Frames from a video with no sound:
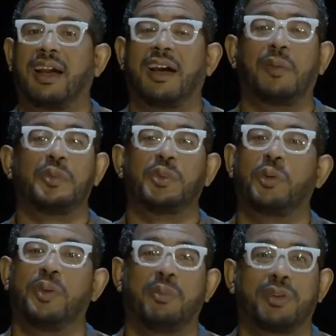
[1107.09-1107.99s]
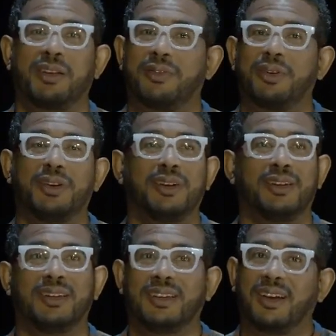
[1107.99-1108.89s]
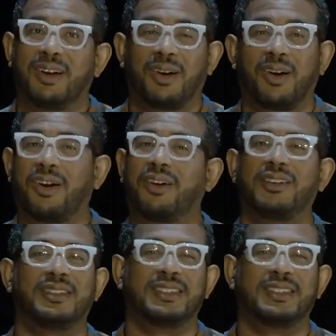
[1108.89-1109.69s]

I'm sure people have heard, oh,